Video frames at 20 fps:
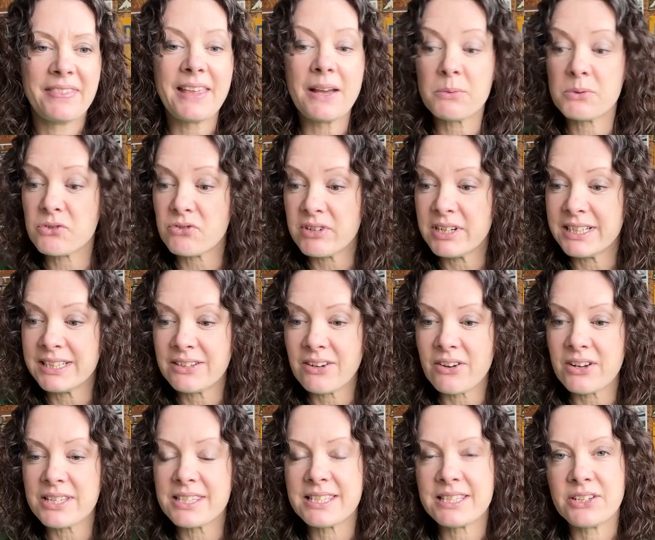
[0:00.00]
that was really
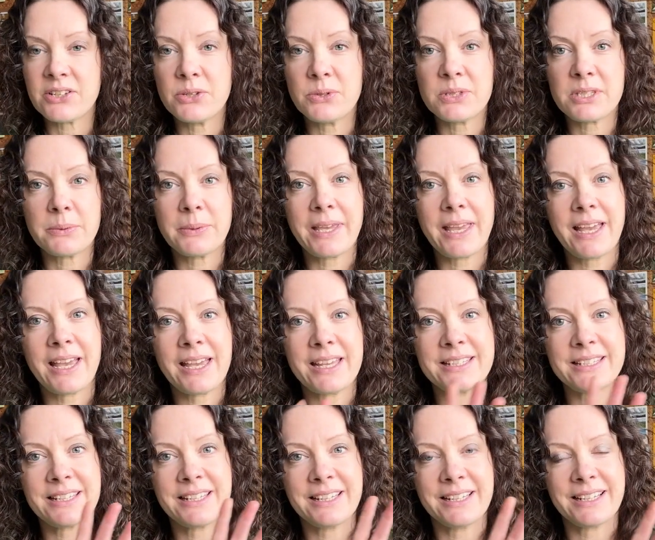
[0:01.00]
nice too. So we
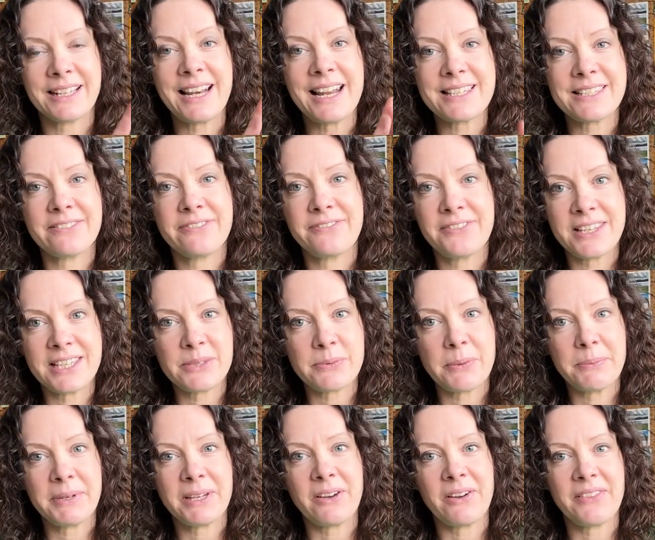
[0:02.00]
had a glass of fizz
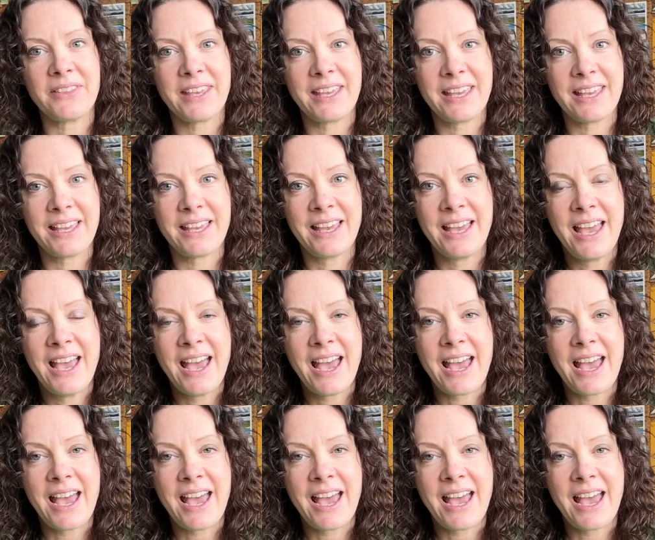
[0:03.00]
when we got there,